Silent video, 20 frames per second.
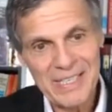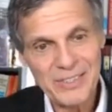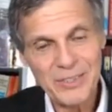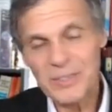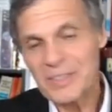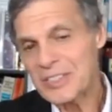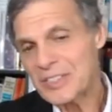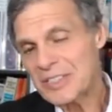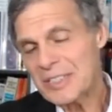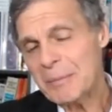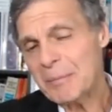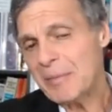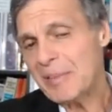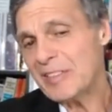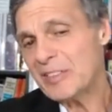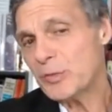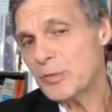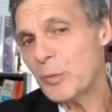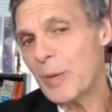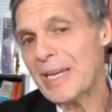So the
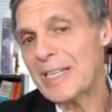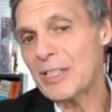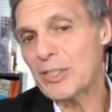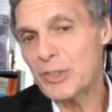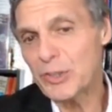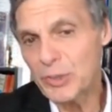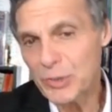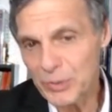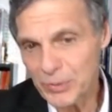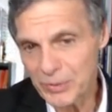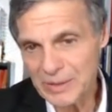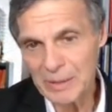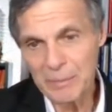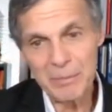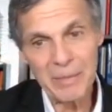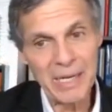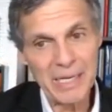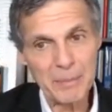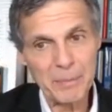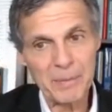simplest way to do it, in
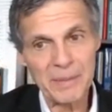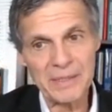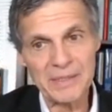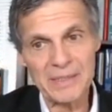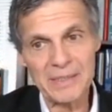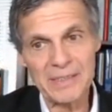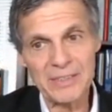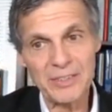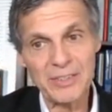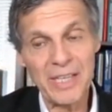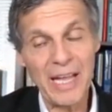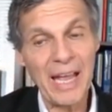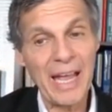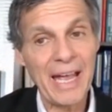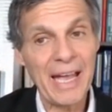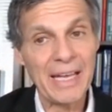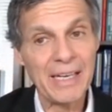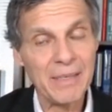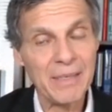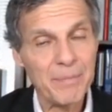my opinion, is to
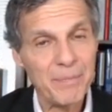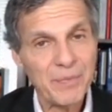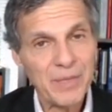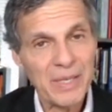add